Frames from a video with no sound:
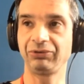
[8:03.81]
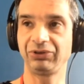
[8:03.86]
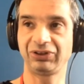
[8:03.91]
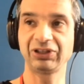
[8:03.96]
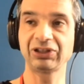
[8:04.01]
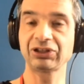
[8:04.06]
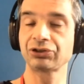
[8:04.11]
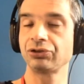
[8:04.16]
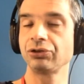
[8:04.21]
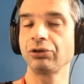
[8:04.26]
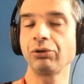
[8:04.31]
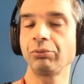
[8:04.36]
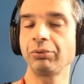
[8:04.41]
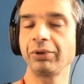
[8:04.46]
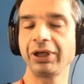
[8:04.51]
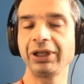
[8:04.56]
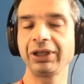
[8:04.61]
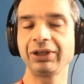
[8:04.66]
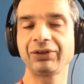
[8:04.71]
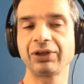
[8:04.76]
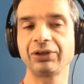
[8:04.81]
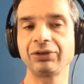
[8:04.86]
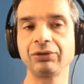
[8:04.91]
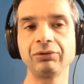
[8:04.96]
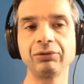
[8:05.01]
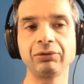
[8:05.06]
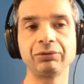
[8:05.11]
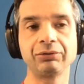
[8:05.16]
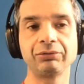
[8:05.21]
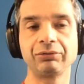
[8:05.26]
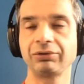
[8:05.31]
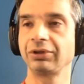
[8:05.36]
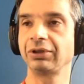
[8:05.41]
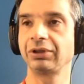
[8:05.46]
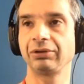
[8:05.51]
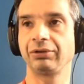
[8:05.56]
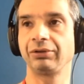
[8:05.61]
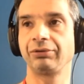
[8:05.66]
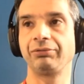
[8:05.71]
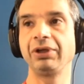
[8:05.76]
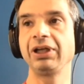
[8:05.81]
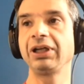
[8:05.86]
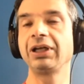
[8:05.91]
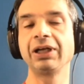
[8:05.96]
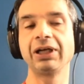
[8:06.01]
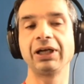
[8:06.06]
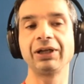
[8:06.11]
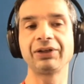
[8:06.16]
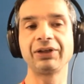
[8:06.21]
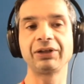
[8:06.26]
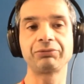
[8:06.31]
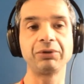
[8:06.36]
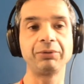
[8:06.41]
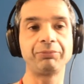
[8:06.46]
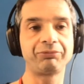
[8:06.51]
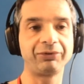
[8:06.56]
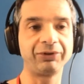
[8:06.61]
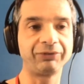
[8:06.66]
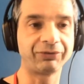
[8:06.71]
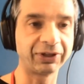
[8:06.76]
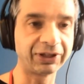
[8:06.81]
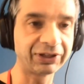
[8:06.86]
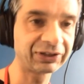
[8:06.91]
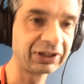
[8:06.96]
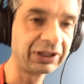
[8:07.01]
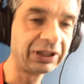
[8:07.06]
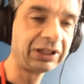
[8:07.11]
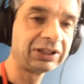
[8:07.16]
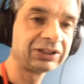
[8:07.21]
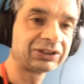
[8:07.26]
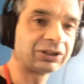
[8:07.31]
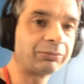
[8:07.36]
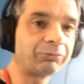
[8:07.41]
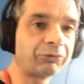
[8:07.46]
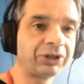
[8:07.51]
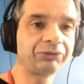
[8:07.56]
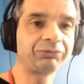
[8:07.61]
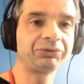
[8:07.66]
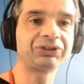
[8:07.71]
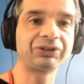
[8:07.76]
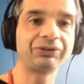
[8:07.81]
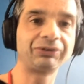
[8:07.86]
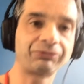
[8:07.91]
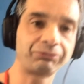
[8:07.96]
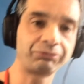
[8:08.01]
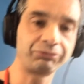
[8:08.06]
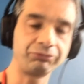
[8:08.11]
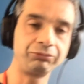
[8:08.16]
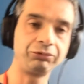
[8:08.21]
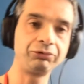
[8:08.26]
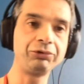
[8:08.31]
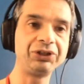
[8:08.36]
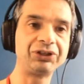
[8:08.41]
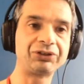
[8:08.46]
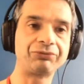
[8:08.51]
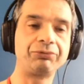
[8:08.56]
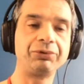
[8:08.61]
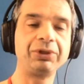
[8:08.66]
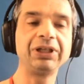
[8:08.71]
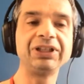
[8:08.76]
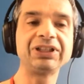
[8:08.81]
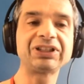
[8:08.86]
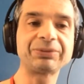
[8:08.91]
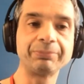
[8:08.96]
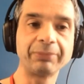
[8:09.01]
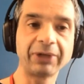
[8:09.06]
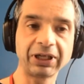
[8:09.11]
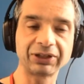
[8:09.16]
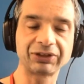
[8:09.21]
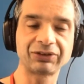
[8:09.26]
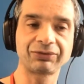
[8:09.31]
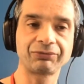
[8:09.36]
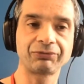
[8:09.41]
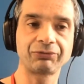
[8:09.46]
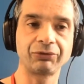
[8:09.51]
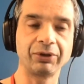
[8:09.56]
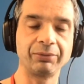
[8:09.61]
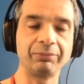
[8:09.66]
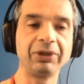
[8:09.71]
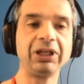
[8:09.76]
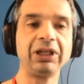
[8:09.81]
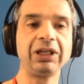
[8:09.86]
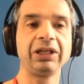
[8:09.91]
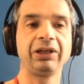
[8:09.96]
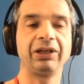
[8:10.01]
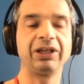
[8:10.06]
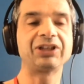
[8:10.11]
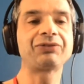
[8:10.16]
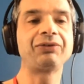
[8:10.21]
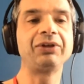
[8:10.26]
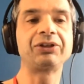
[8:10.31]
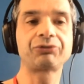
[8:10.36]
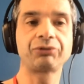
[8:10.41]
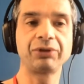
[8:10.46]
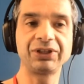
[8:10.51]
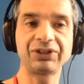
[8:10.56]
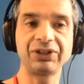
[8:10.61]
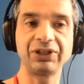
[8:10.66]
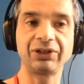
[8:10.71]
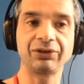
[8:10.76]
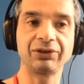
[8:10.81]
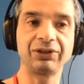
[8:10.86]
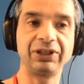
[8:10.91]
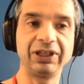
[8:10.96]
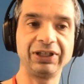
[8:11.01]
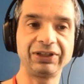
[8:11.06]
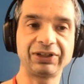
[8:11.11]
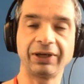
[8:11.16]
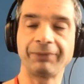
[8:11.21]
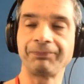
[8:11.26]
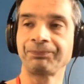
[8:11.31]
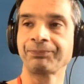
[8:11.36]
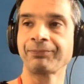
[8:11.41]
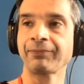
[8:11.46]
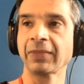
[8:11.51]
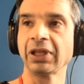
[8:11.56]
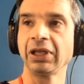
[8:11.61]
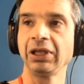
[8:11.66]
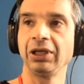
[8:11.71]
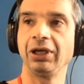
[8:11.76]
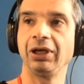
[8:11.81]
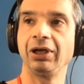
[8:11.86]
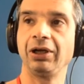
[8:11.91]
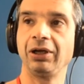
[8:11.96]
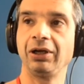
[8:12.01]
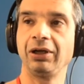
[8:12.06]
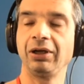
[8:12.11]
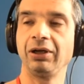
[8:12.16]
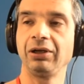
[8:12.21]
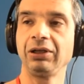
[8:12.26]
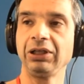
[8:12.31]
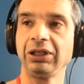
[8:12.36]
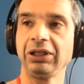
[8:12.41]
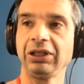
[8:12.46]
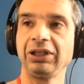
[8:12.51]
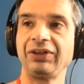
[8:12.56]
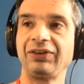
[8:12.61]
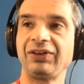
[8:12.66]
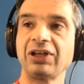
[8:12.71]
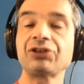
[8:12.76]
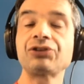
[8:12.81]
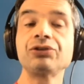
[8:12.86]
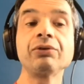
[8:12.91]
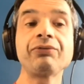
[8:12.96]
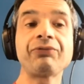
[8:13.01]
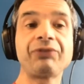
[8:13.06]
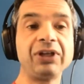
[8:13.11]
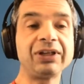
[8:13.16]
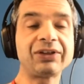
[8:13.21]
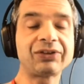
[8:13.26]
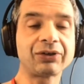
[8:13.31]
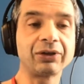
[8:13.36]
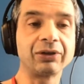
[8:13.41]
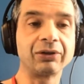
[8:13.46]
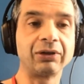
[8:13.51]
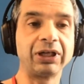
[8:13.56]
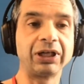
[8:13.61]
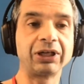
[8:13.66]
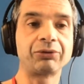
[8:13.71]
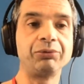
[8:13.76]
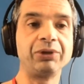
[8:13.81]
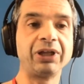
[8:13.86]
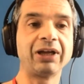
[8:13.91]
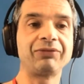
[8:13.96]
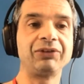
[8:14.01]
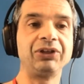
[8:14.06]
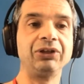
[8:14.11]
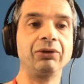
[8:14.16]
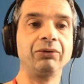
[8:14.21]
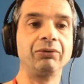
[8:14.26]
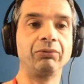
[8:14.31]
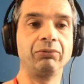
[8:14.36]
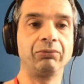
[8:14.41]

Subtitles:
There's no way, there's no railguard that will prevent someone who is really smart from exfiltrating the data. There's no filter like we have in a